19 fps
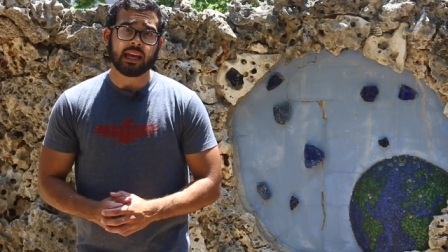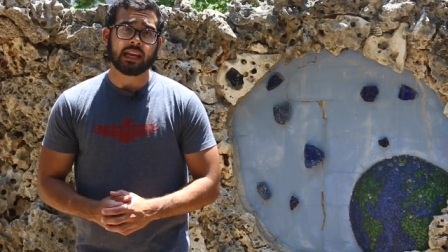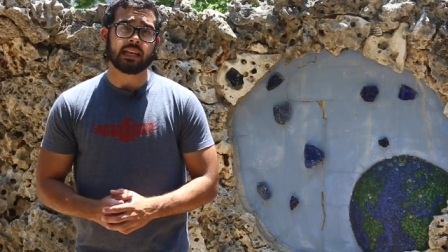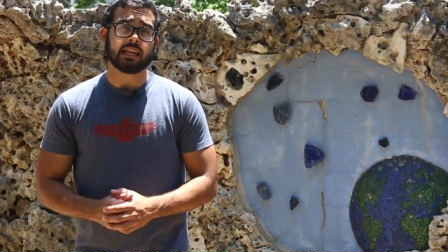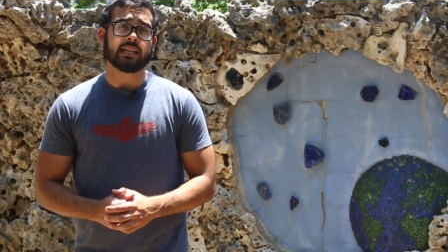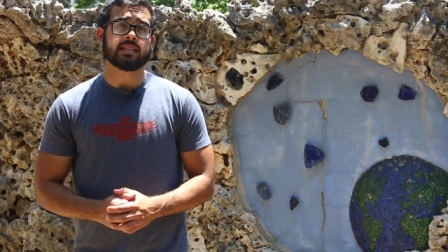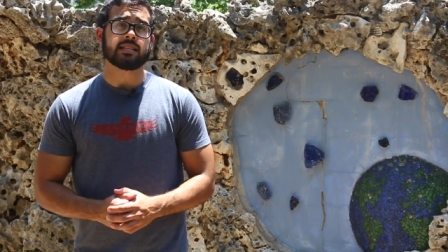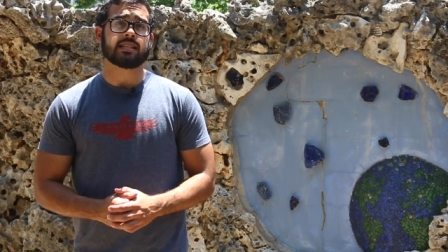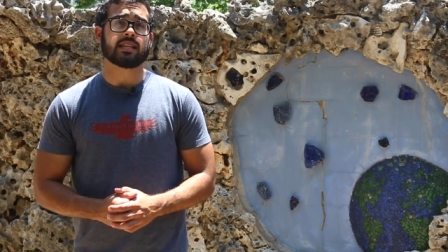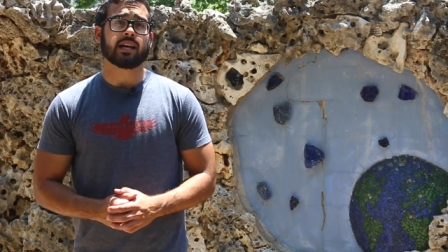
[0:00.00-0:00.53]
and
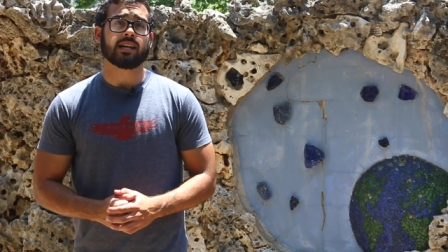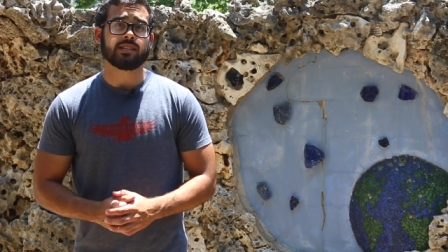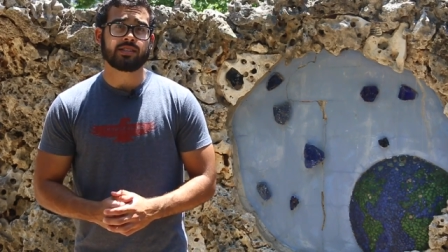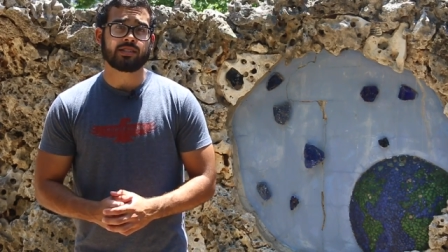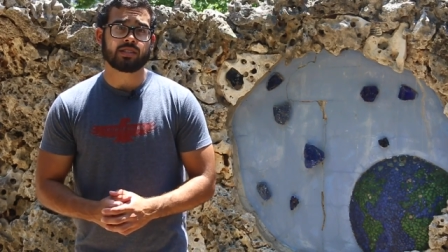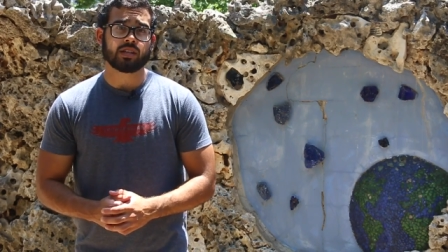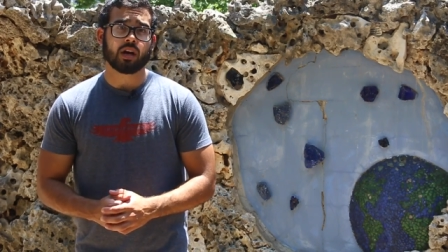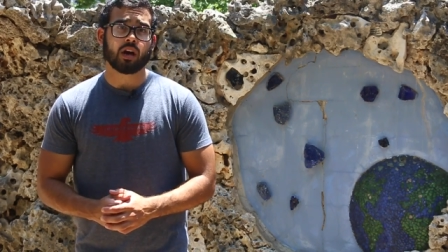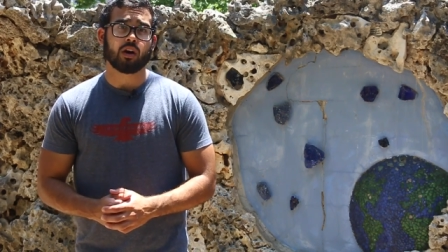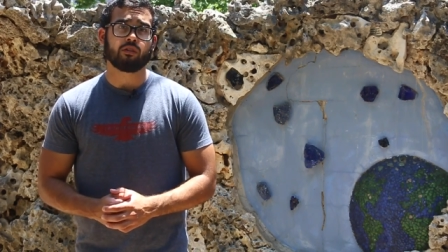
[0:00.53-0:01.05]
he does
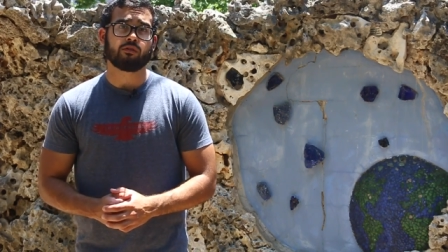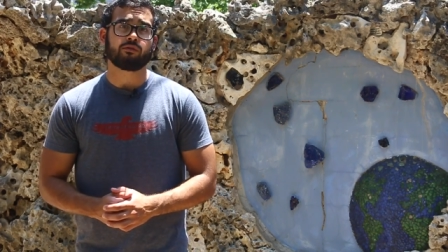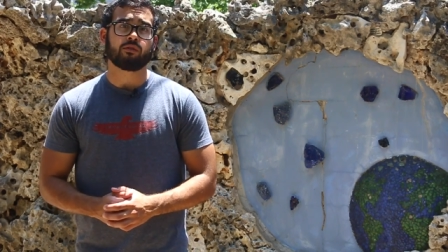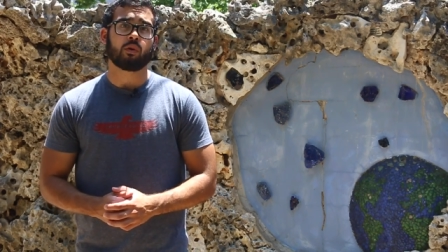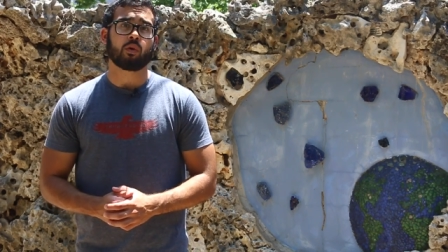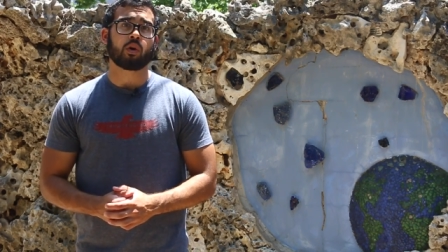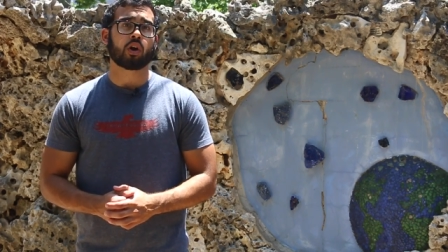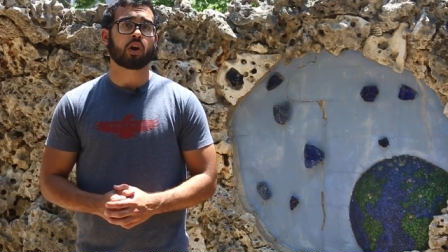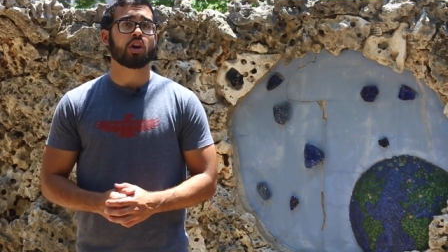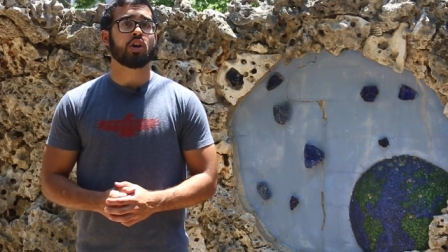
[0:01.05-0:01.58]
so
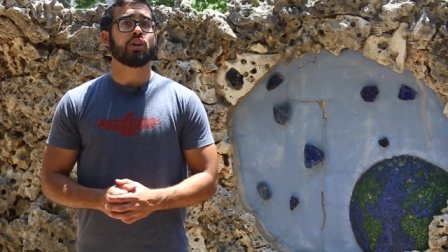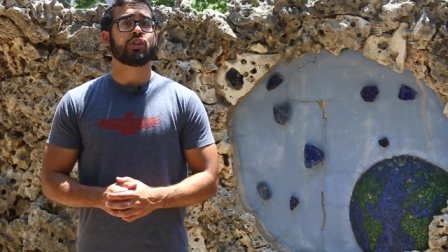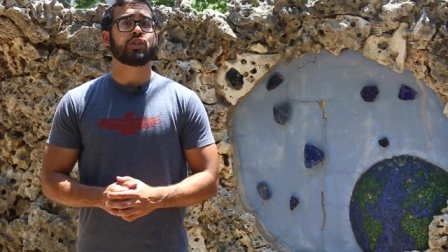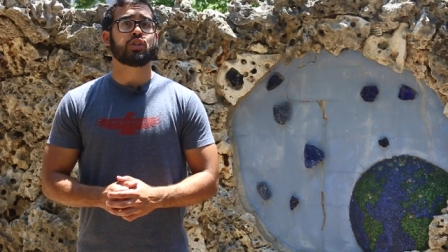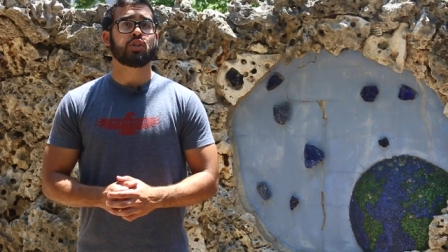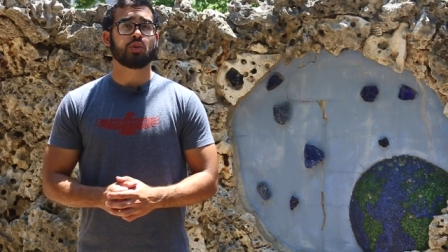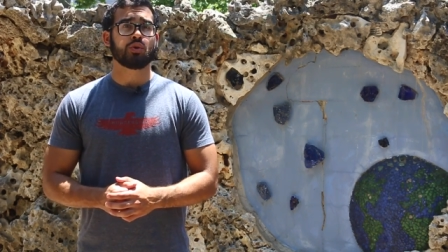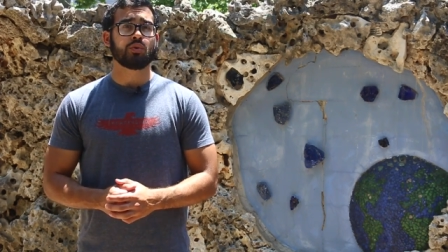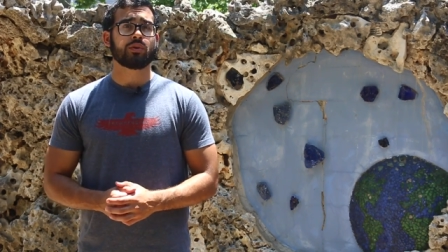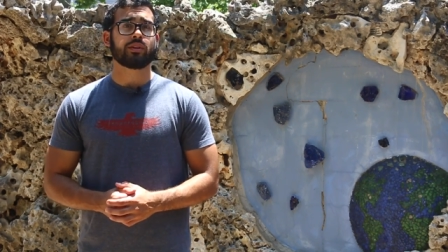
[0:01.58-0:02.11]
for
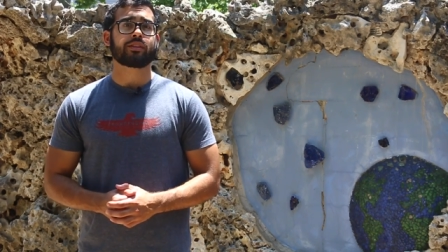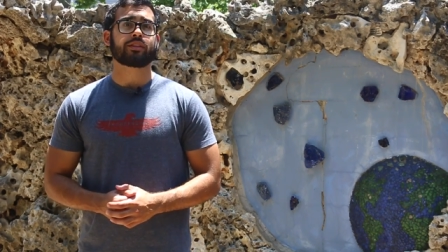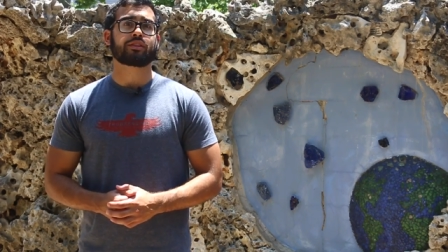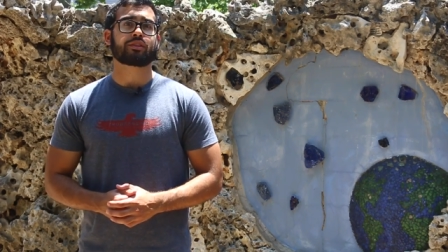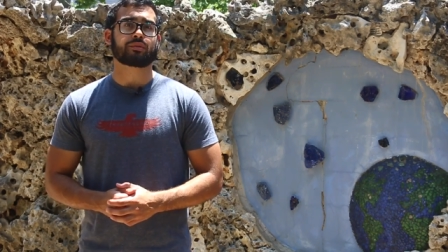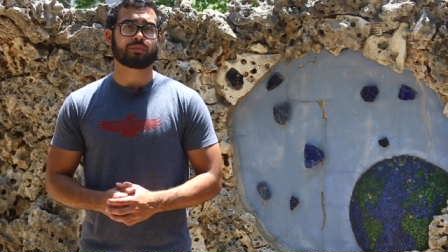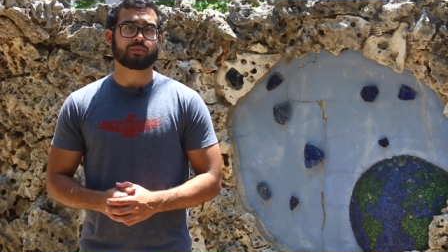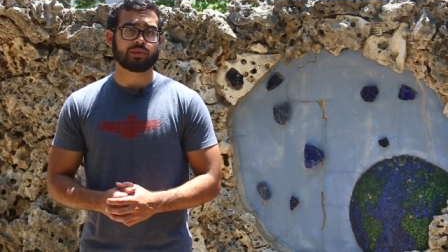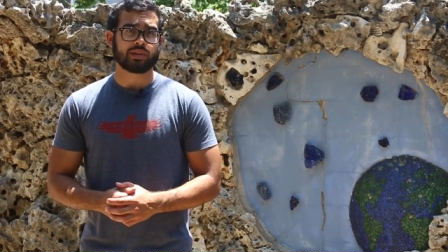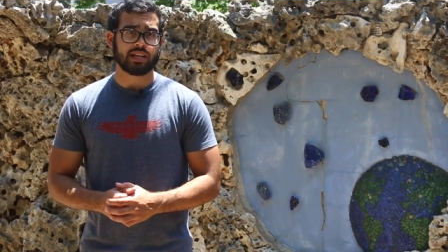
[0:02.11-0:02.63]
two to
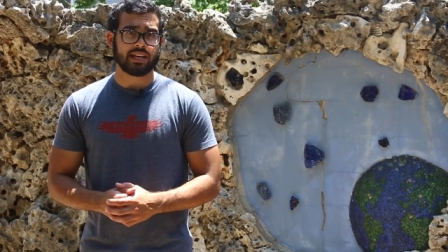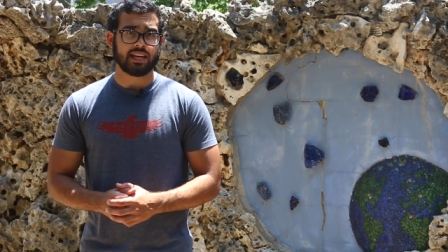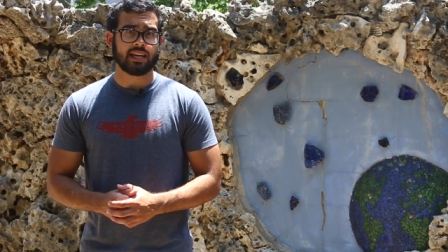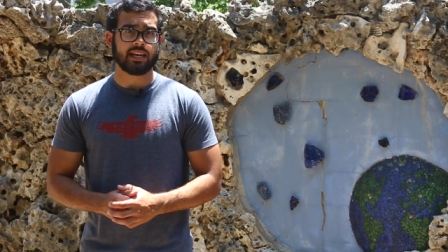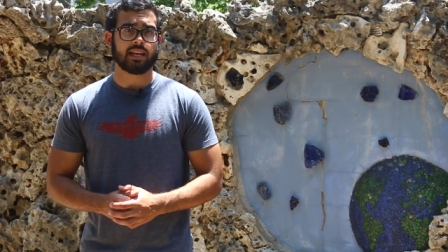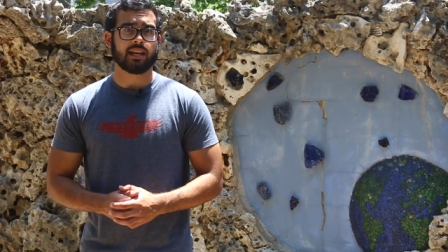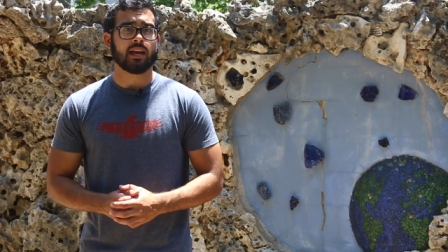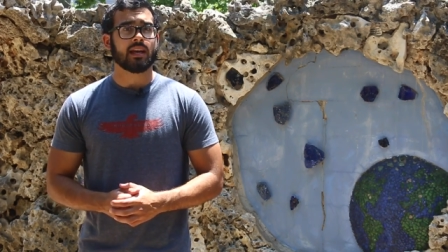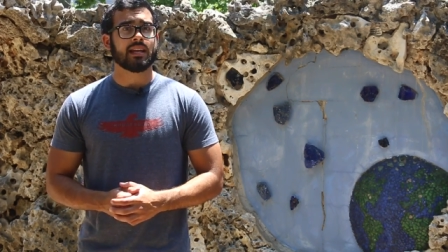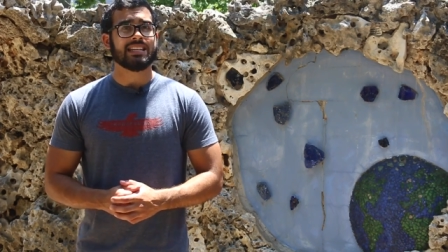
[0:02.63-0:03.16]

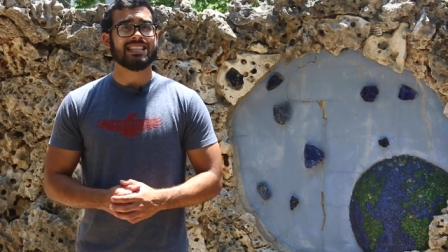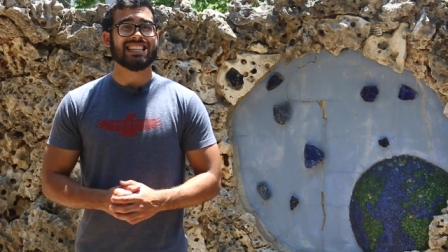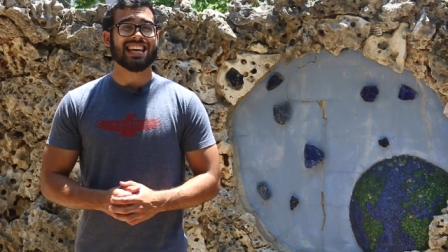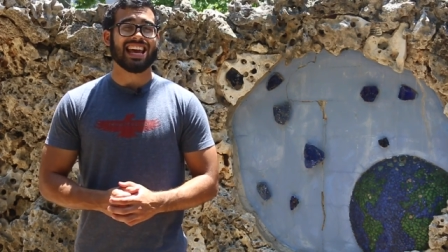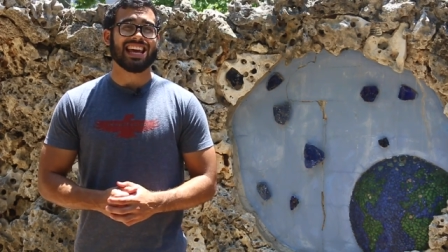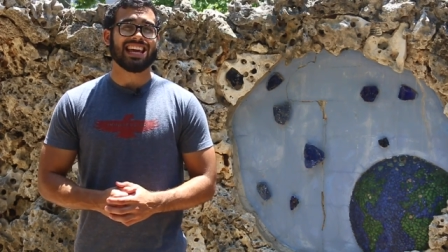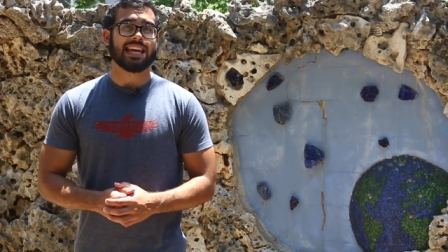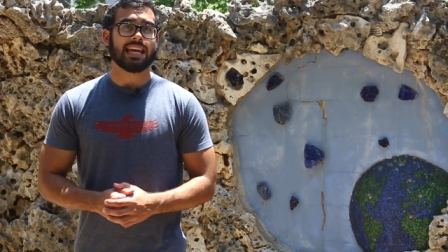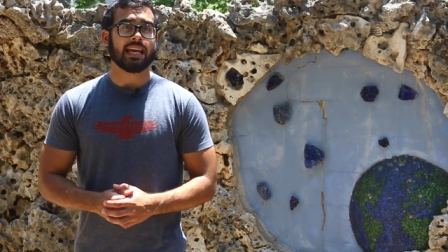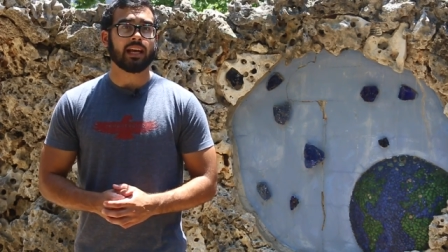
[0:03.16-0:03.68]
three
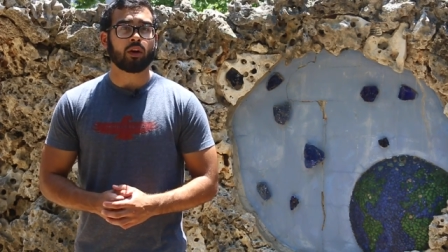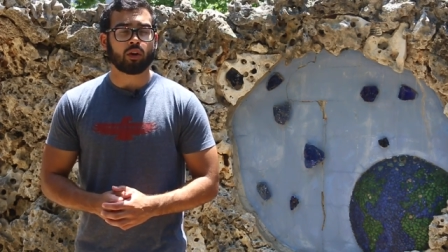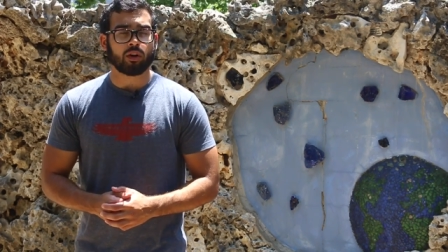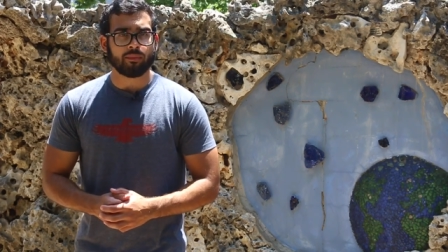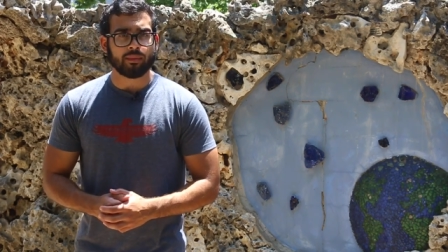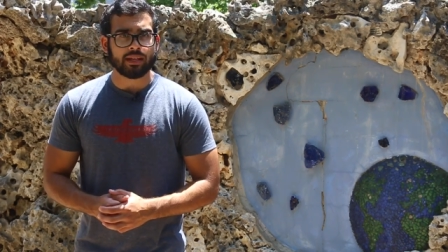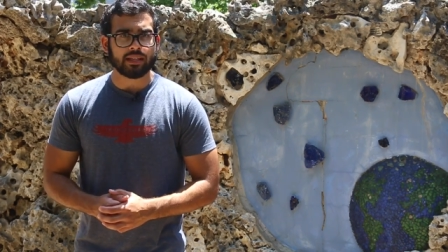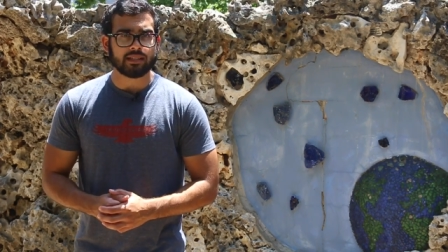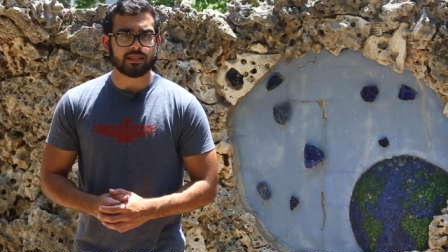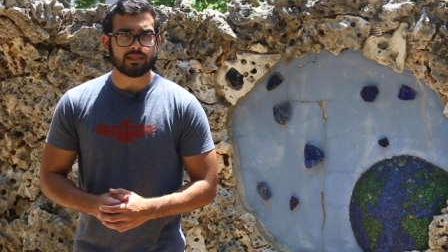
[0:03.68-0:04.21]
day
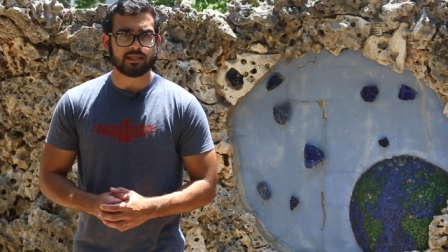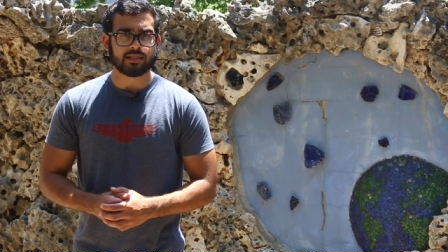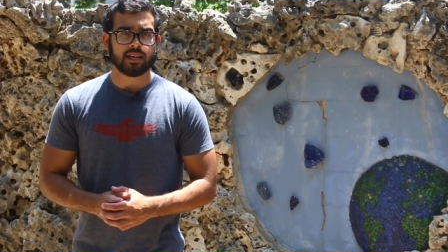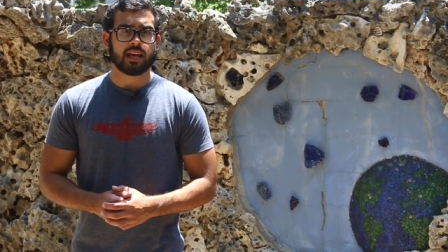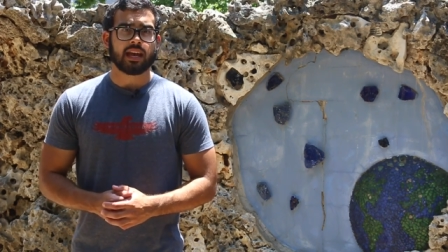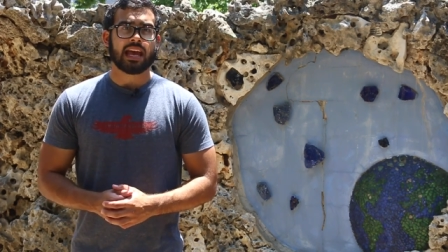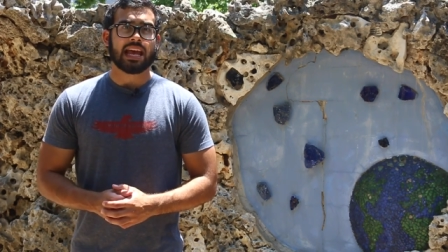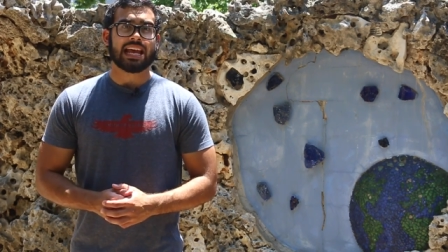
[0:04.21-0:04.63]
increments,